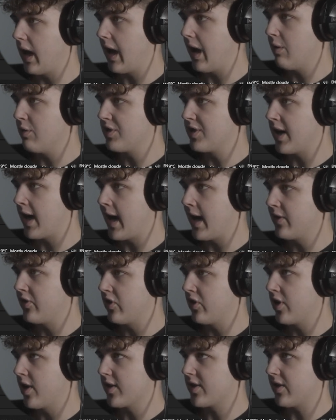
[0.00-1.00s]
outside
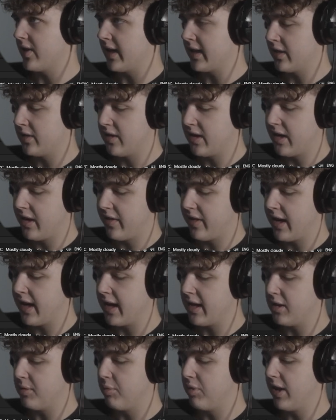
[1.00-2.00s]
so you're not selected on
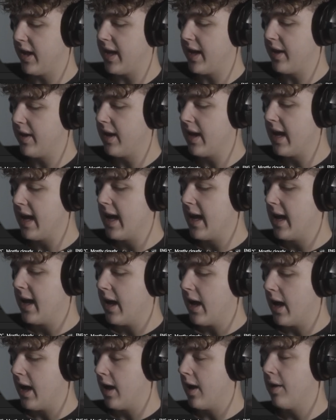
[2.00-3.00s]
anything and you play it.
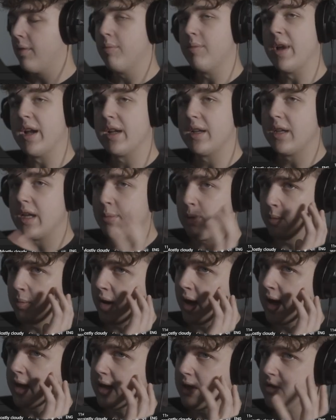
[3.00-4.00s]
Keep in
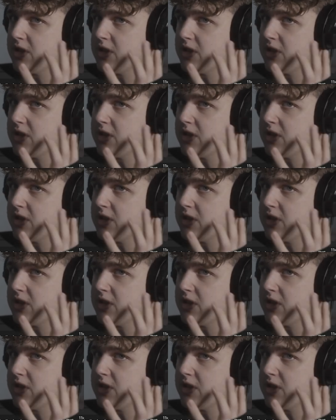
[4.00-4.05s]
mind,